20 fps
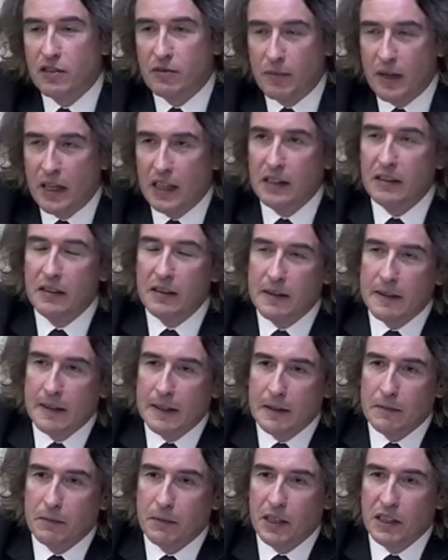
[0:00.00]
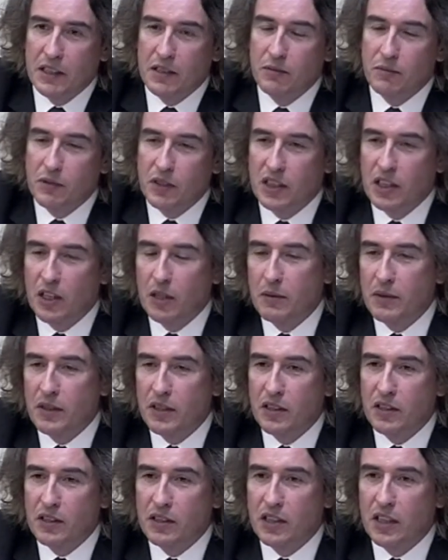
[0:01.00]
of mine in Brighton would tell me
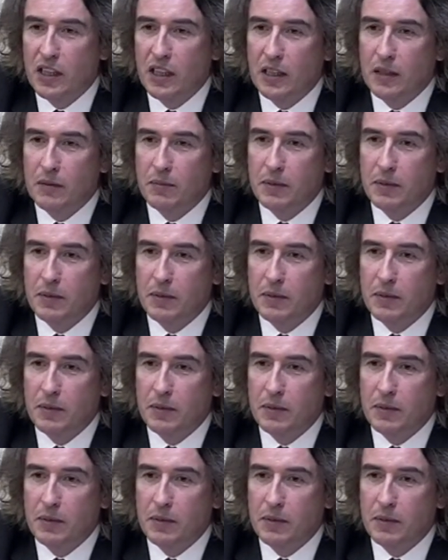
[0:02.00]
that uh,